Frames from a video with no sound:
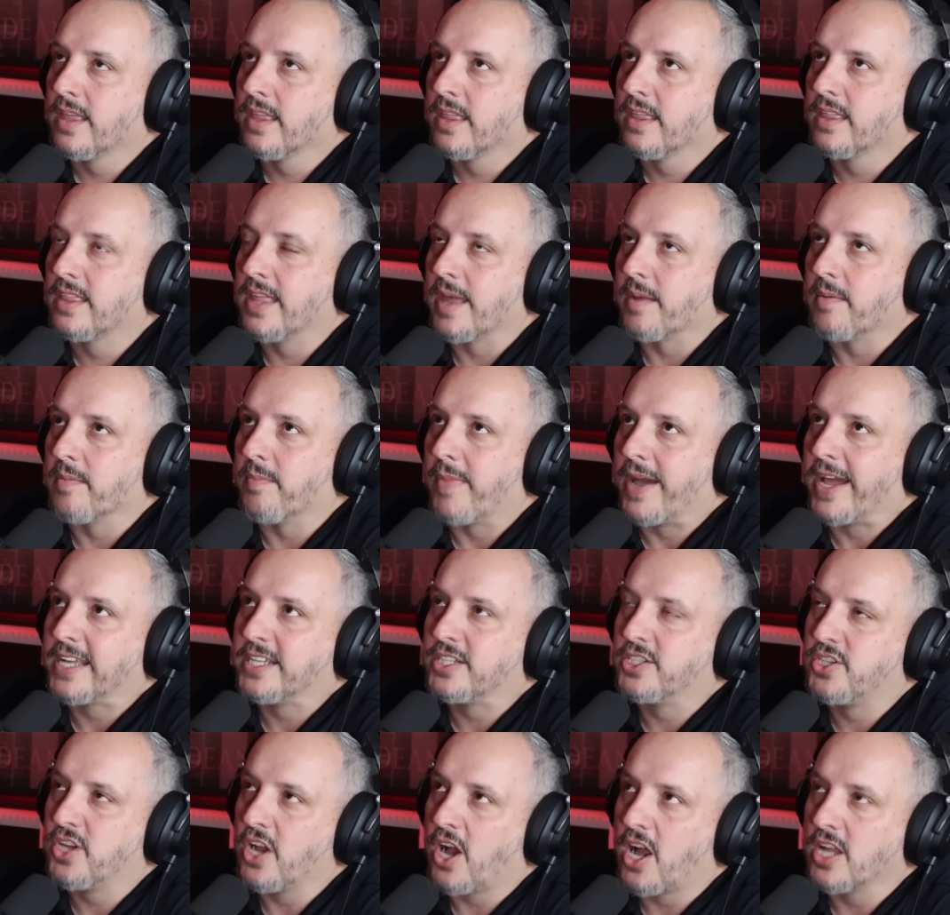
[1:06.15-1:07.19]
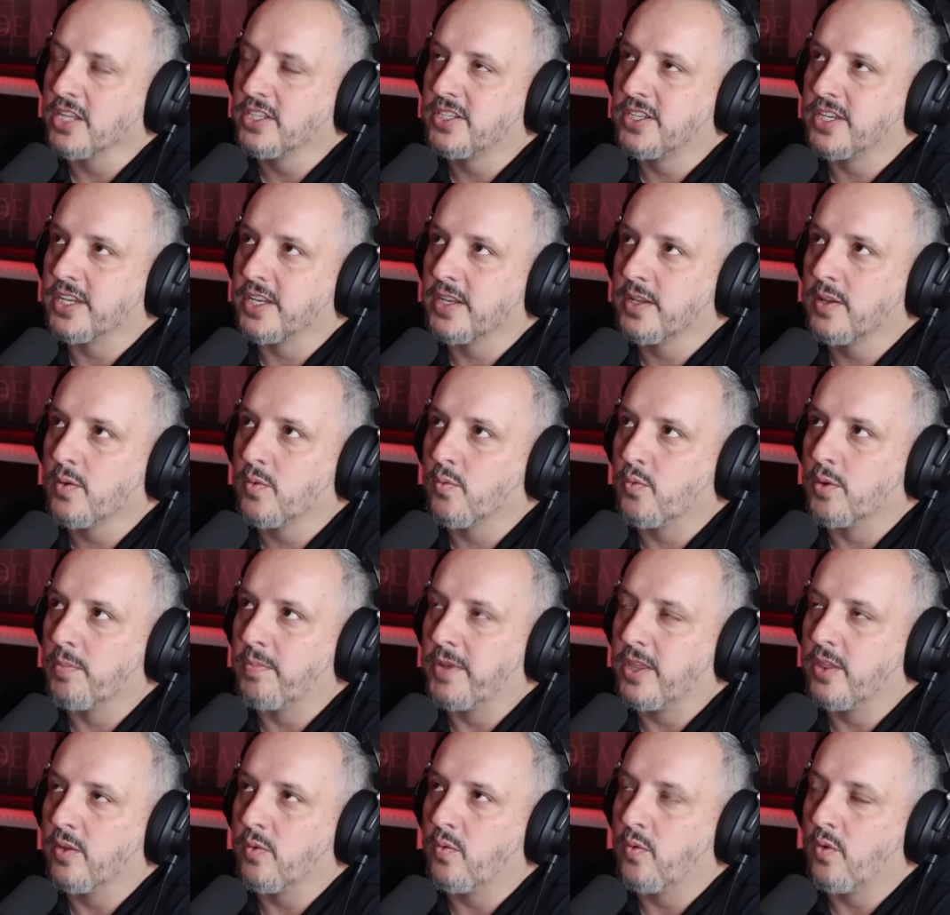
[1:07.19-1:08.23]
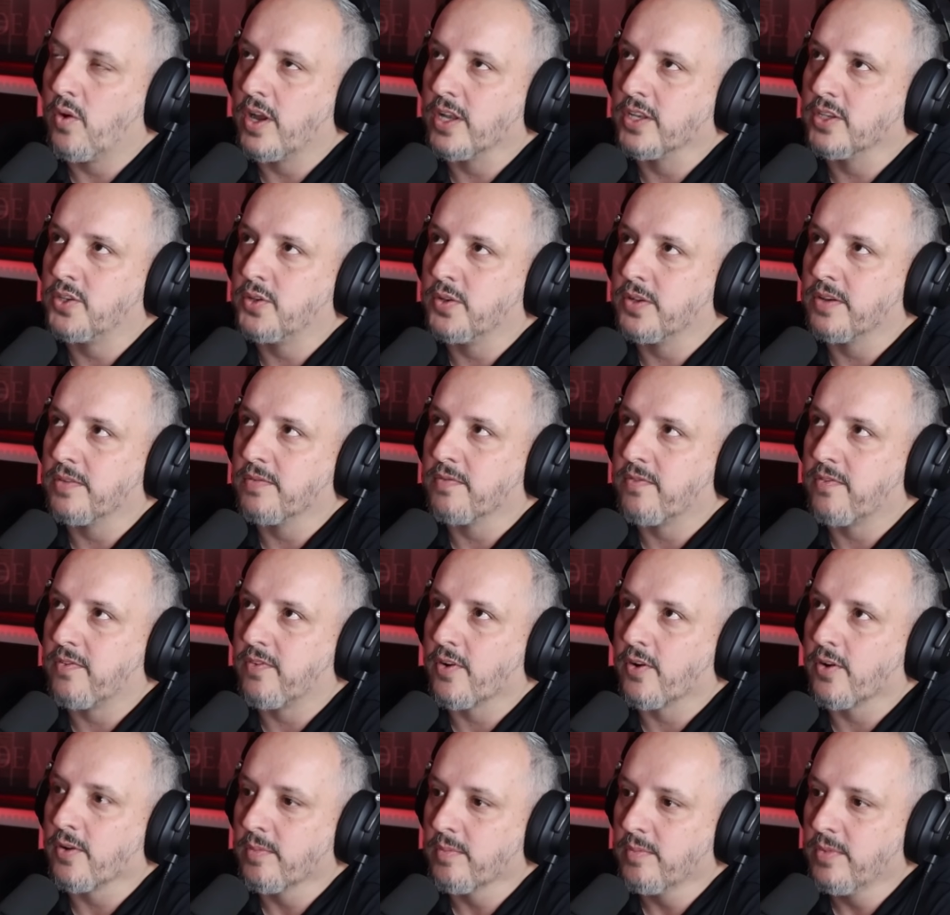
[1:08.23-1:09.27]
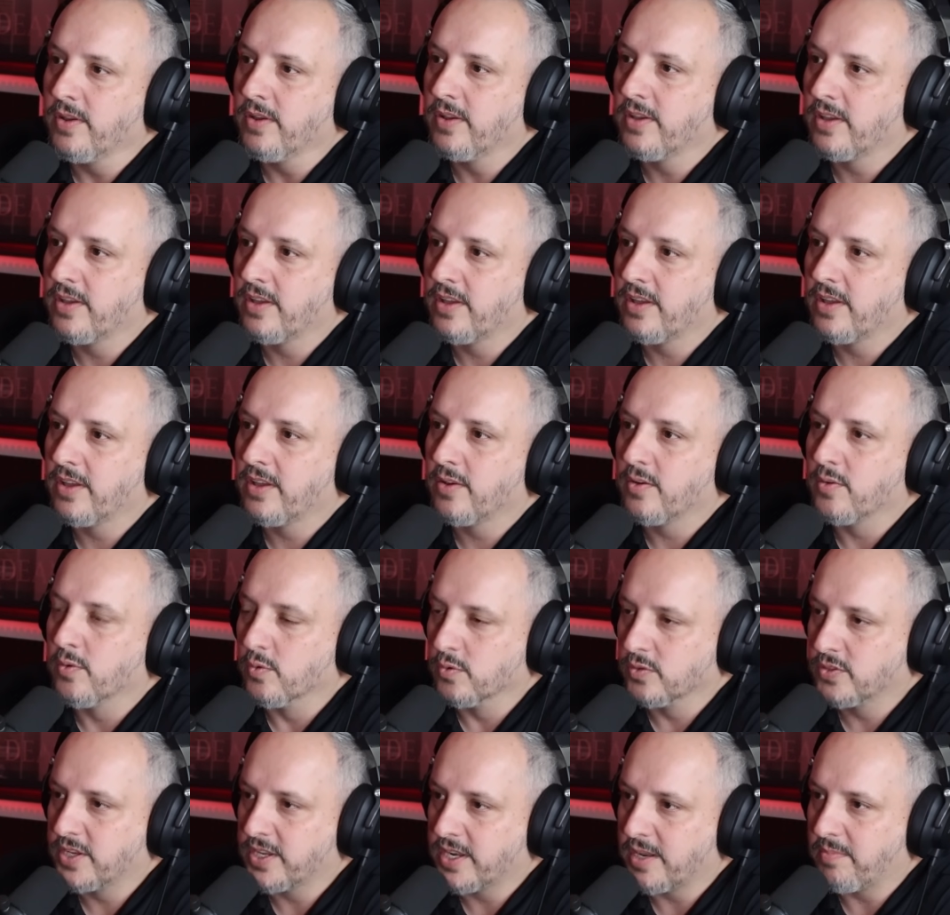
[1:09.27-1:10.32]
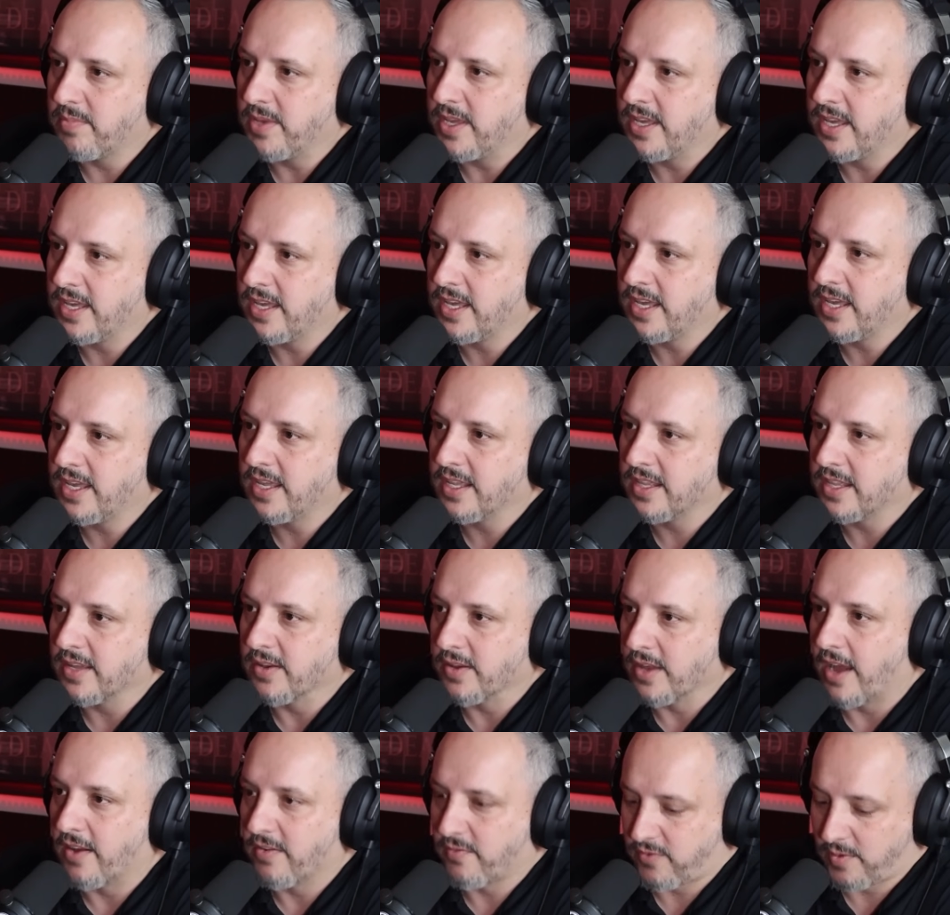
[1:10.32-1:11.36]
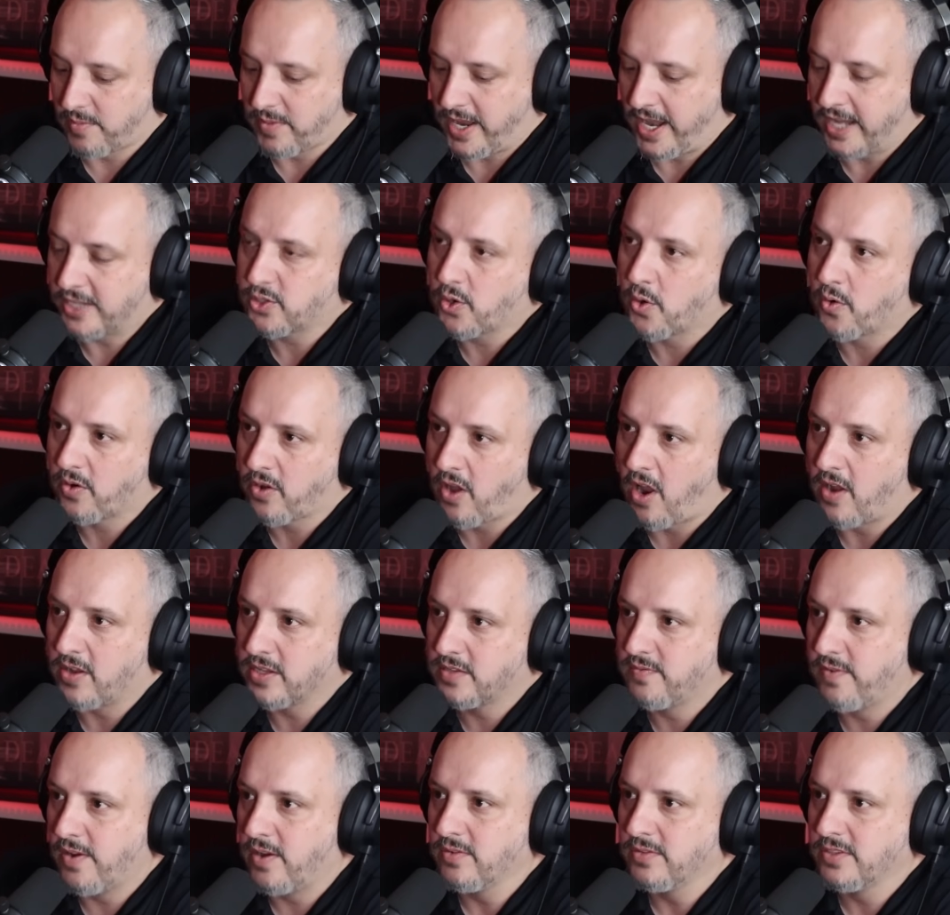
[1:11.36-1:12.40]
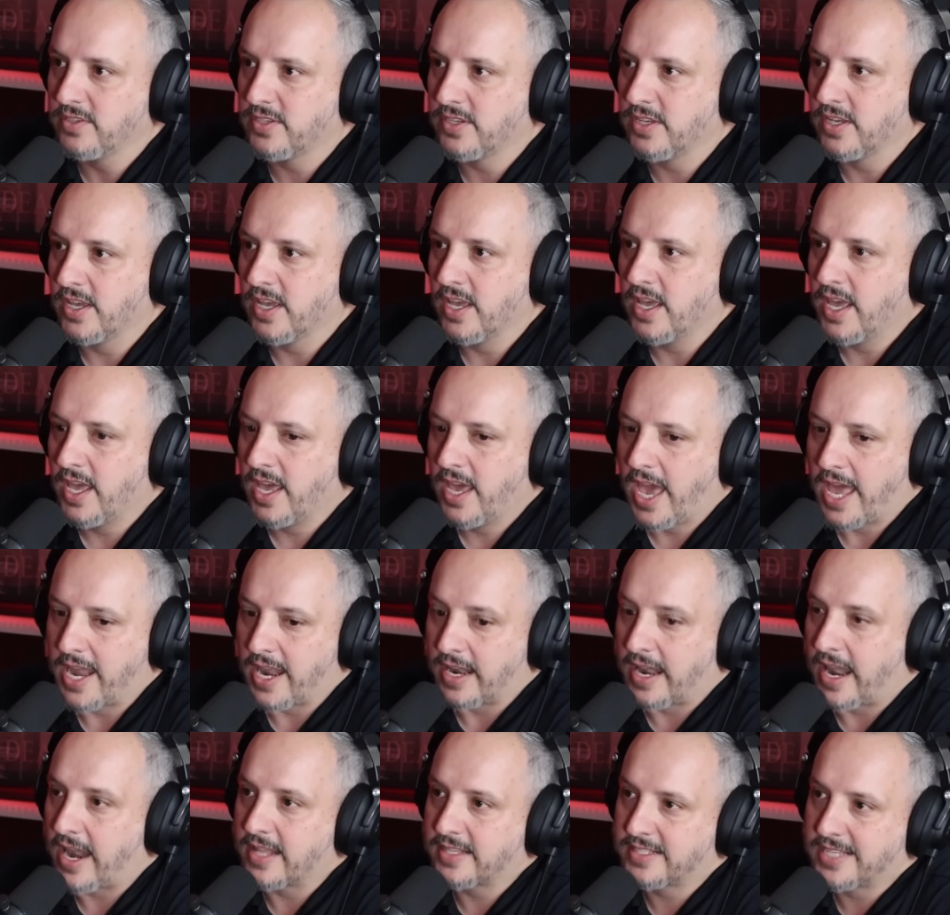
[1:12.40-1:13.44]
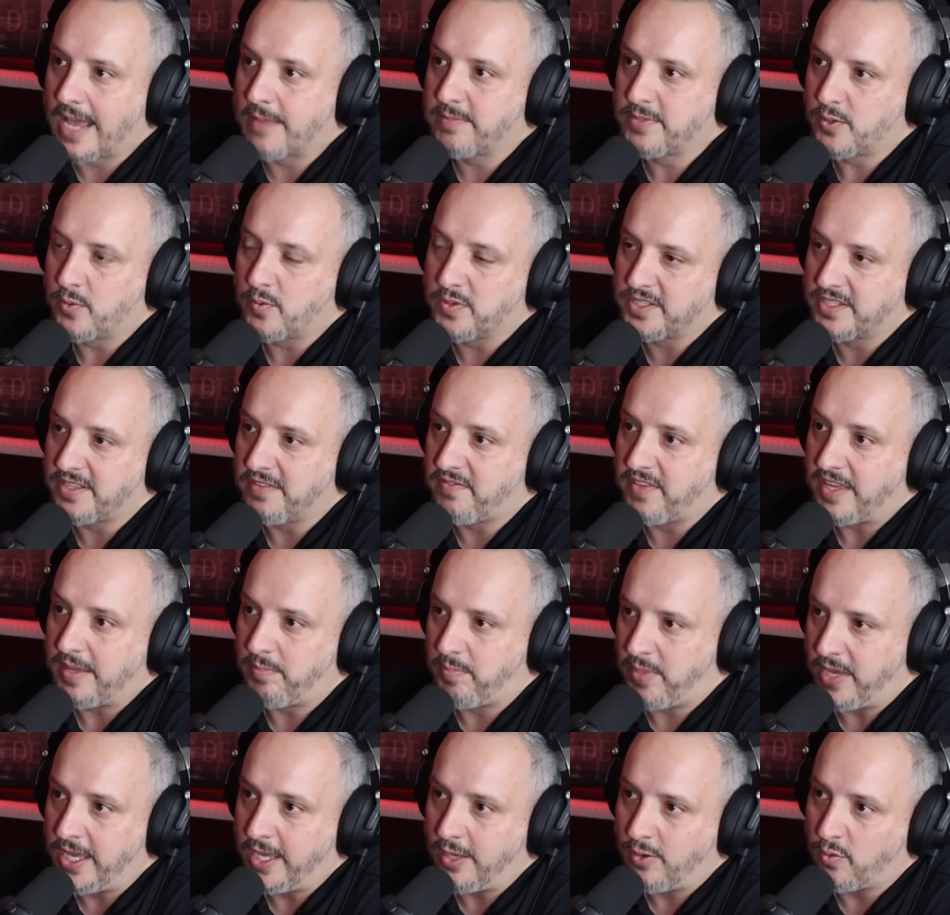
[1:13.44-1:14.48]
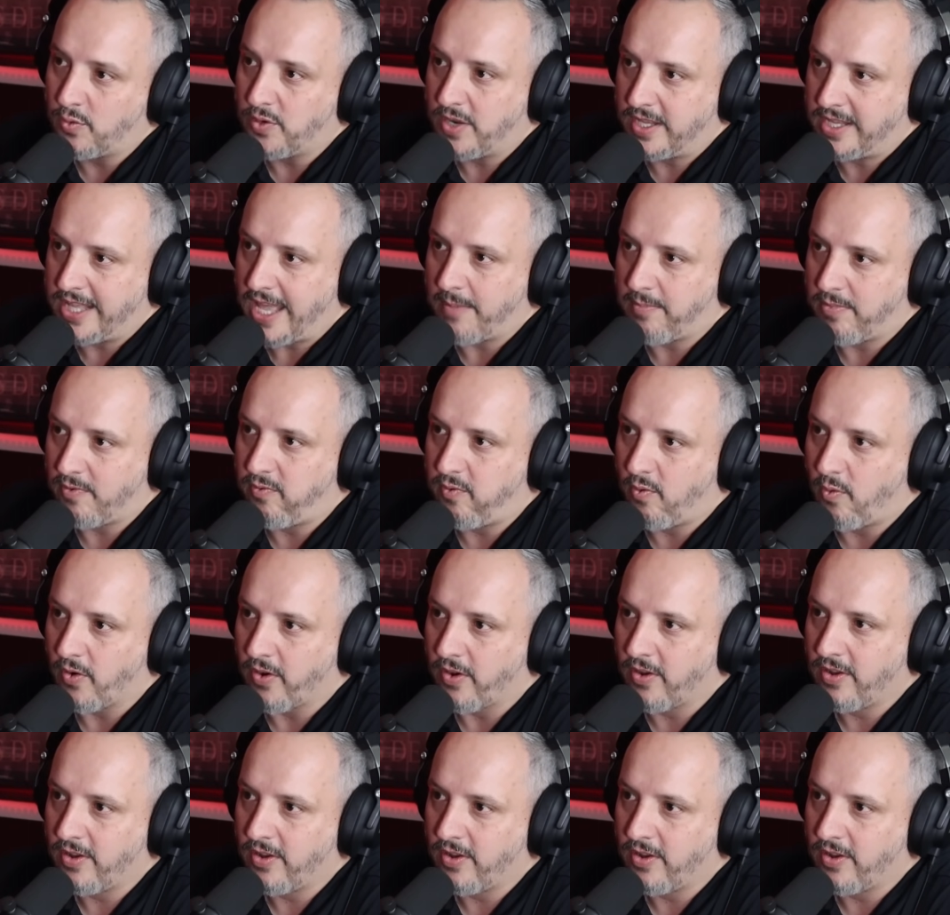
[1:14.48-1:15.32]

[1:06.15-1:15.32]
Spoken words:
that Mike Johnson would be the one to confirm who's going to be from the electoral college votes. Mm-hmm. And a lot of times it was the VP who did that before.